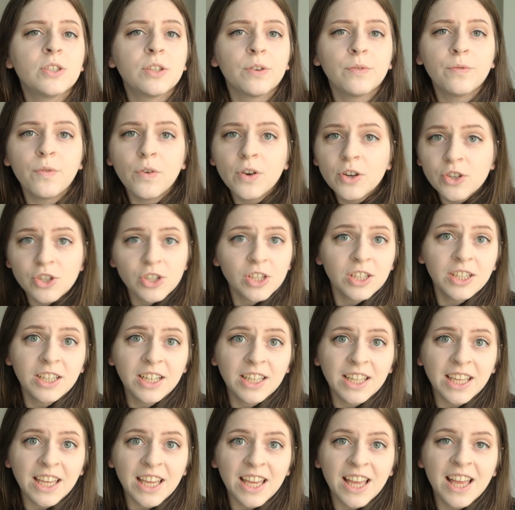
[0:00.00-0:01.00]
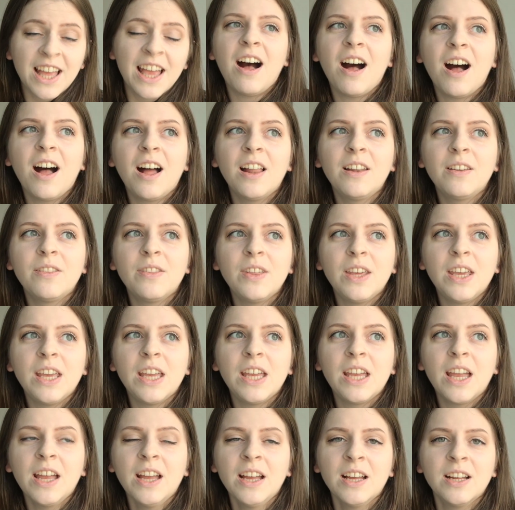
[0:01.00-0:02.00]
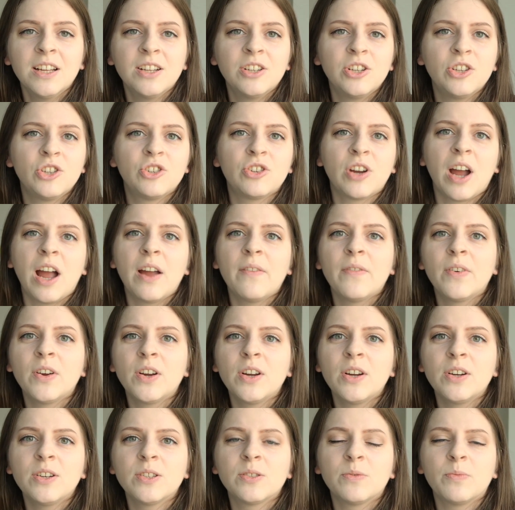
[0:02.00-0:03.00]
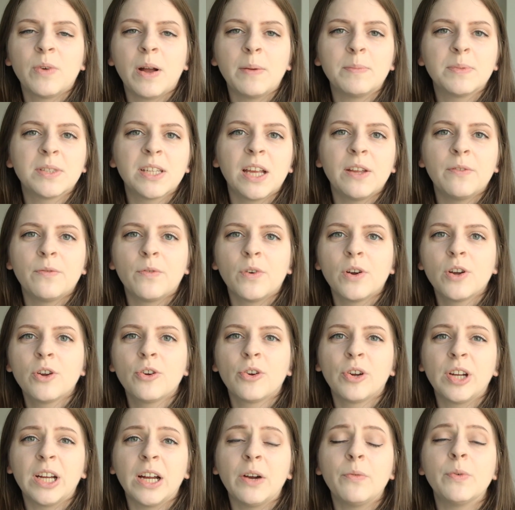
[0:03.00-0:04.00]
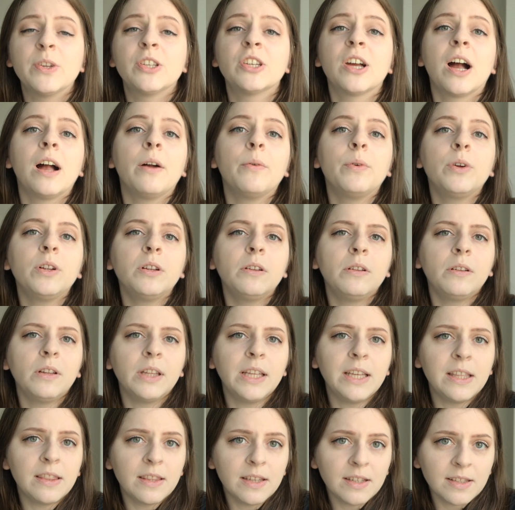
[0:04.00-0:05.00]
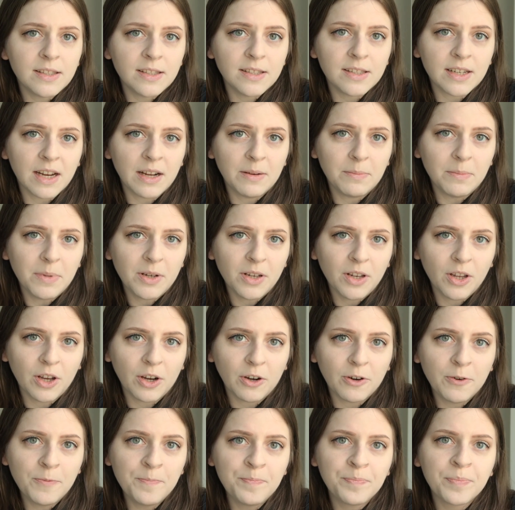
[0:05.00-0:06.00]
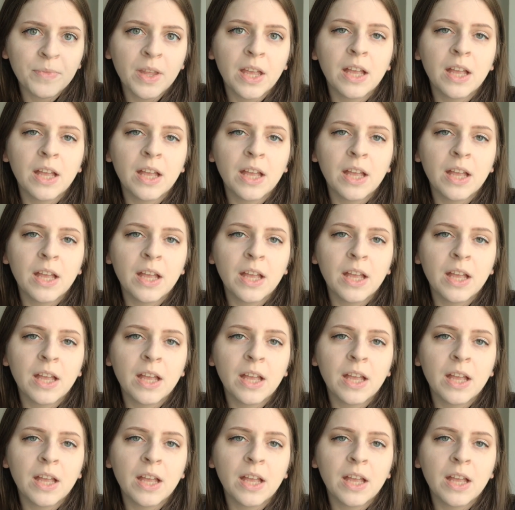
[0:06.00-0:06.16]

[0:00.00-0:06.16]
So fortunately, on the driver's website for Korea, which I will link this down below,